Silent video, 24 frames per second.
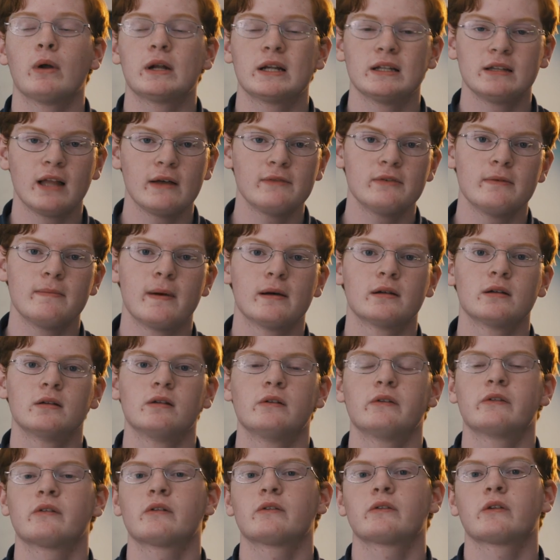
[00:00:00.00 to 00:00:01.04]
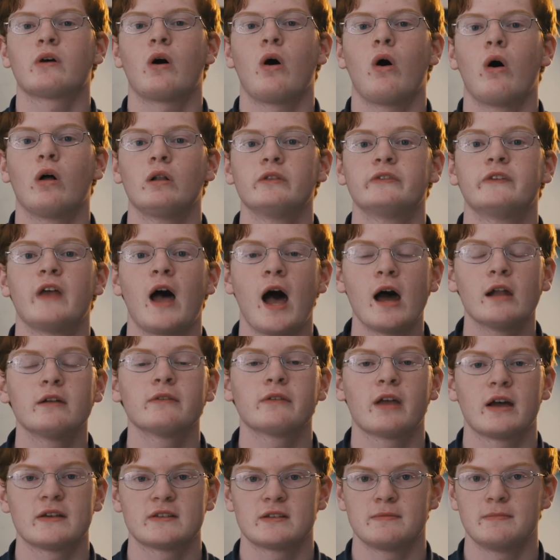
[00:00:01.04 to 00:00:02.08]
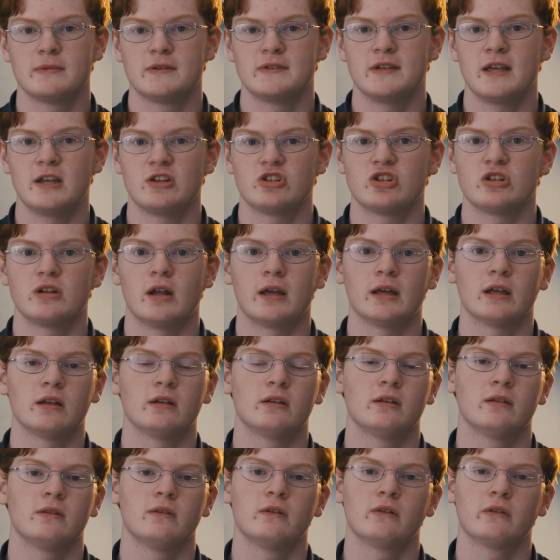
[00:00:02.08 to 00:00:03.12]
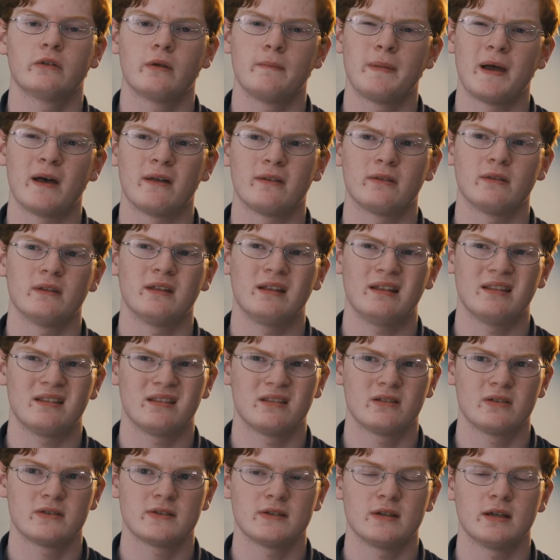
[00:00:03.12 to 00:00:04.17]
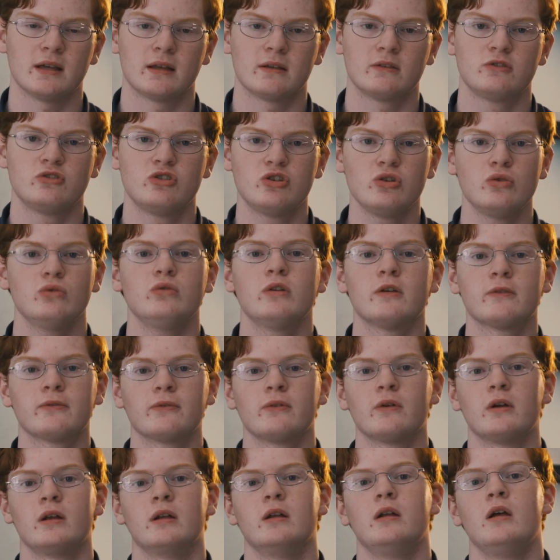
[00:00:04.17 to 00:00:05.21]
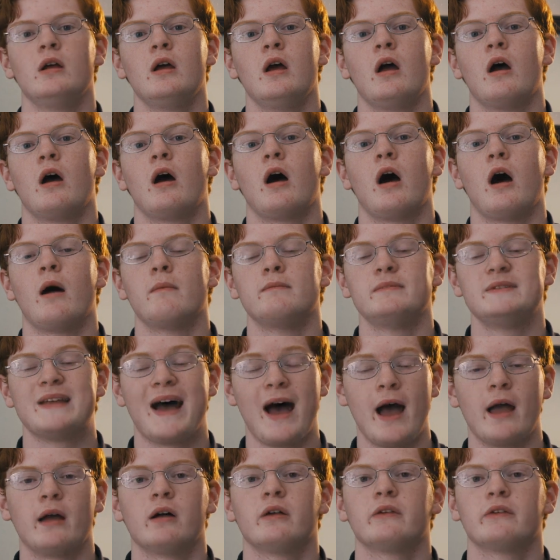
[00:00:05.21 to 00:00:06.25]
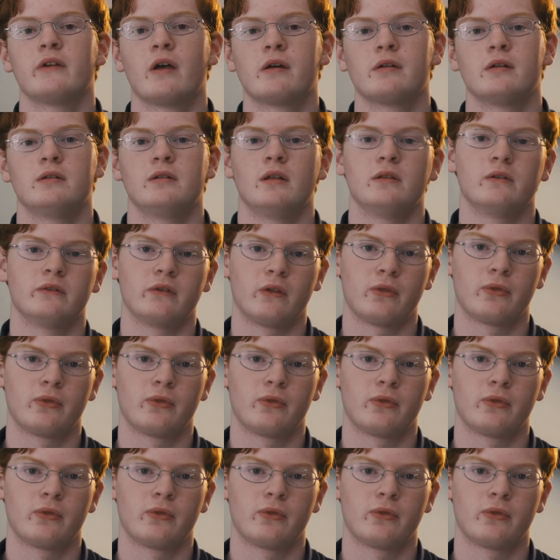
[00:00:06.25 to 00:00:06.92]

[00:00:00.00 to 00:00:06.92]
what I love about it is there's a ton of customization. There's like 2 different dials on it, and then there's a